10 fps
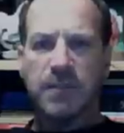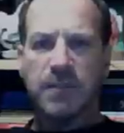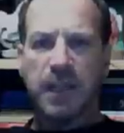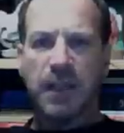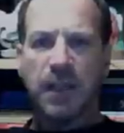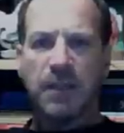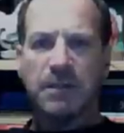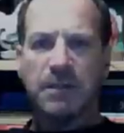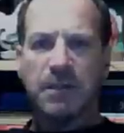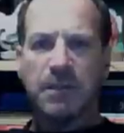
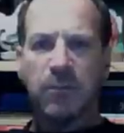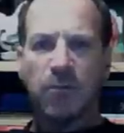Democrat,